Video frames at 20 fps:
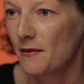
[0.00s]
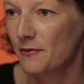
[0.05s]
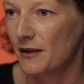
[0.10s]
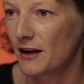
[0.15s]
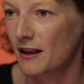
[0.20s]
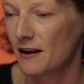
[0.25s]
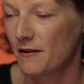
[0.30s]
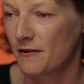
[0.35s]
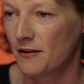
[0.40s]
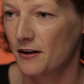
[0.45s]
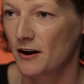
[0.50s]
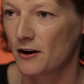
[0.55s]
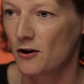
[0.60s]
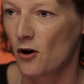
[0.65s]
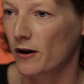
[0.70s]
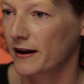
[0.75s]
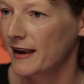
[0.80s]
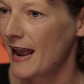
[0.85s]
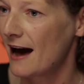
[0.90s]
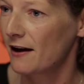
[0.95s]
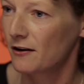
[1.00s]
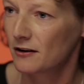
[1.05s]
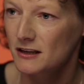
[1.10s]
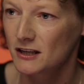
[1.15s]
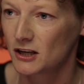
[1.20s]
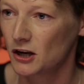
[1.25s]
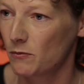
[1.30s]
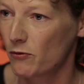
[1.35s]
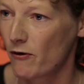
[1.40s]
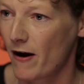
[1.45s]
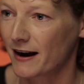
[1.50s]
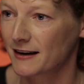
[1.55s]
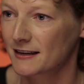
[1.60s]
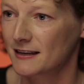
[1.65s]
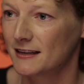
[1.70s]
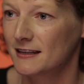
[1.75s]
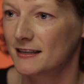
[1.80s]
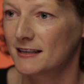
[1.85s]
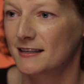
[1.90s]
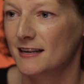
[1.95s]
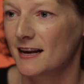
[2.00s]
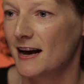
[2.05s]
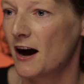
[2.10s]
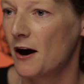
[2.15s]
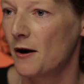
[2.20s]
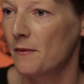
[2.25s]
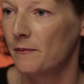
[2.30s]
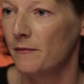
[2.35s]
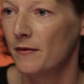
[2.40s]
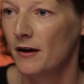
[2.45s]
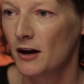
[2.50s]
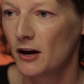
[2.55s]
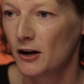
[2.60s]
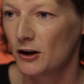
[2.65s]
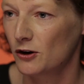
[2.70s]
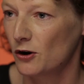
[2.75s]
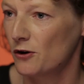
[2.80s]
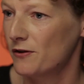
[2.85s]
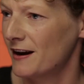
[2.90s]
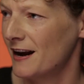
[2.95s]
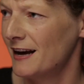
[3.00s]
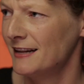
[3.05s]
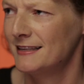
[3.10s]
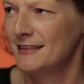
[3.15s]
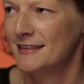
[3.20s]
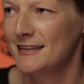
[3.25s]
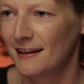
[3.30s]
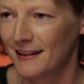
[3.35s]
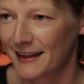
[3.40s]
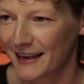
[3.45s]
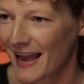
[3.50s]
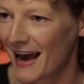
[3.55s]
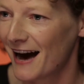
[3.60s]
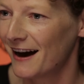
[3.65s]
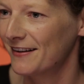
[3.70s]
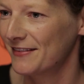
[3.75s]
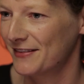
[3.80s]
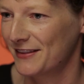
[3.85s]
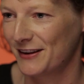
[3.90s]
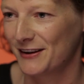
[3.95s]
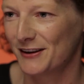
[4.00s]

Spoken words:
that are not counter to your practice, that aren't selling out,